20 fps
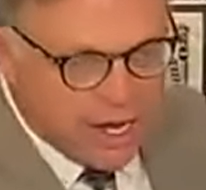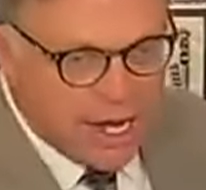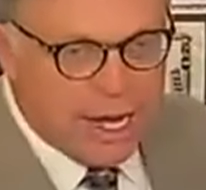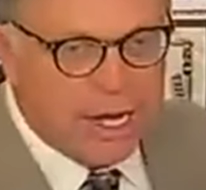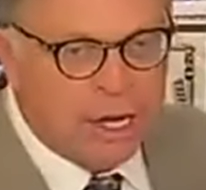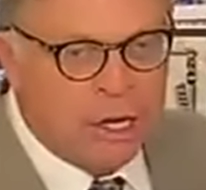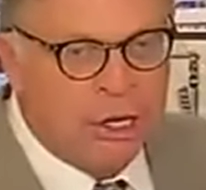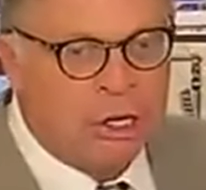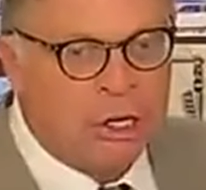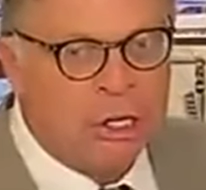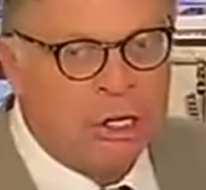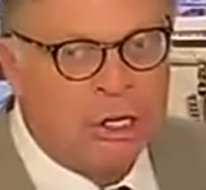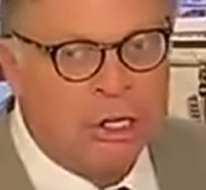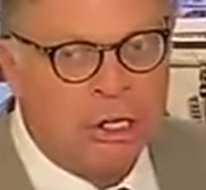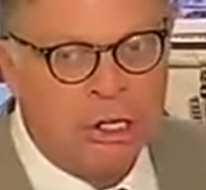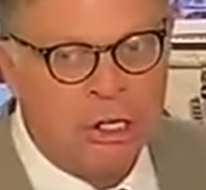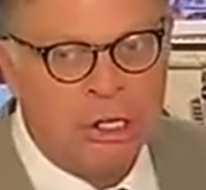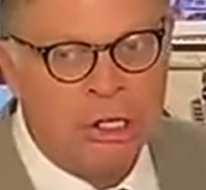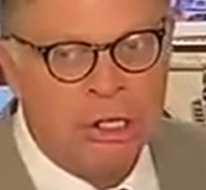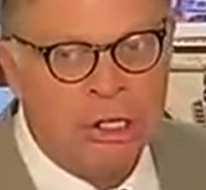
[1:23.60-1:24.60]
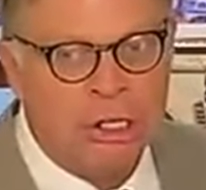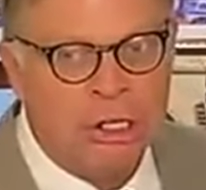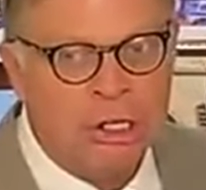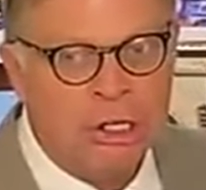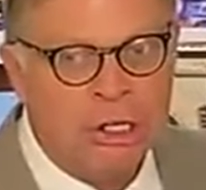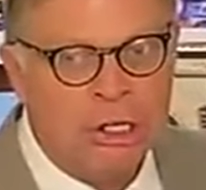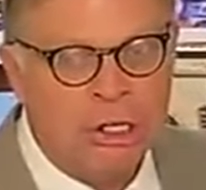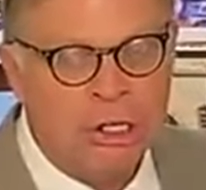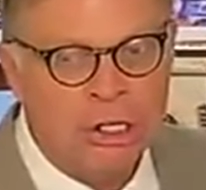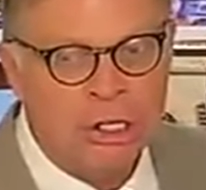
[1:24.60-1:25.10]
with fire.
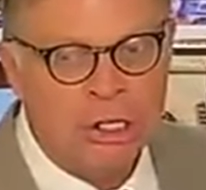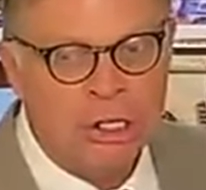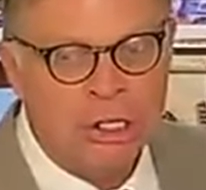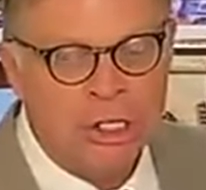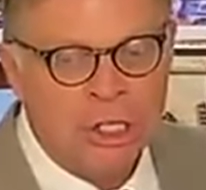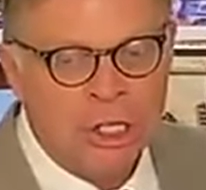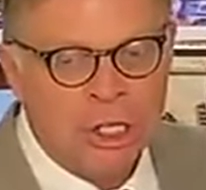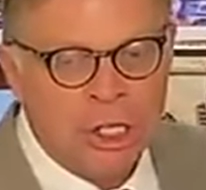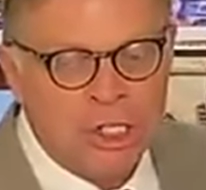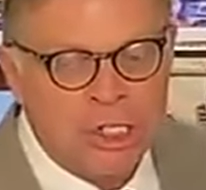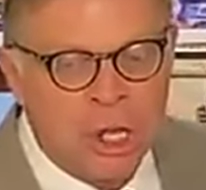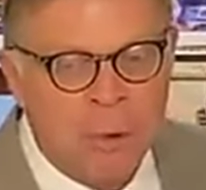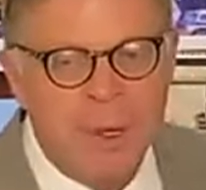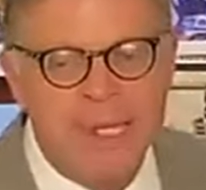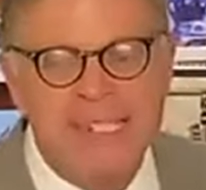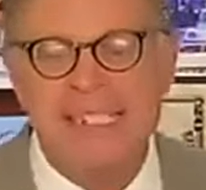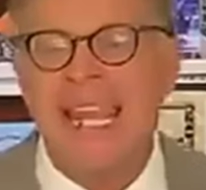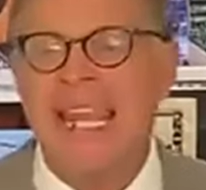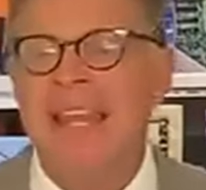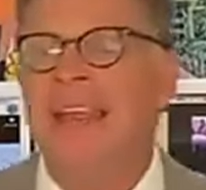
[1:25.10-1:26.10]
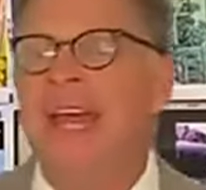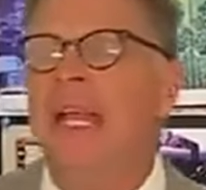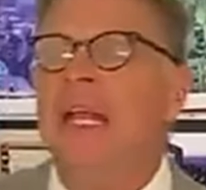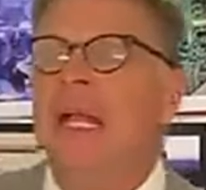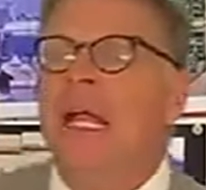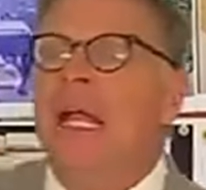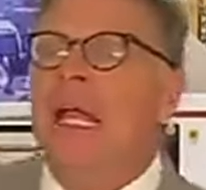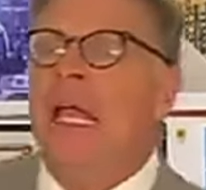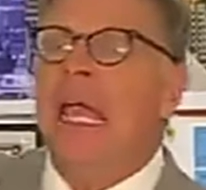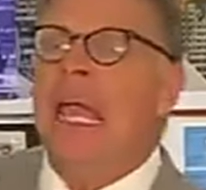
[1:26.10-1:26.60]
So we see
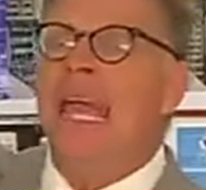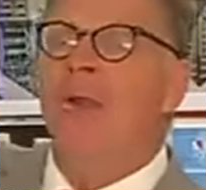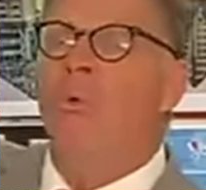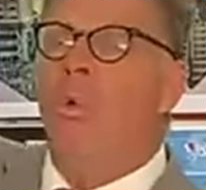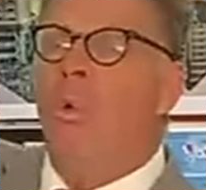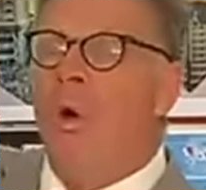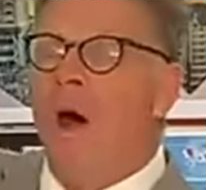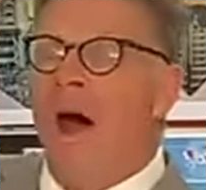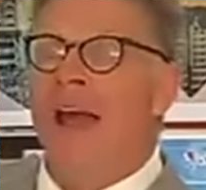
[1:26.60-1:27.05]
that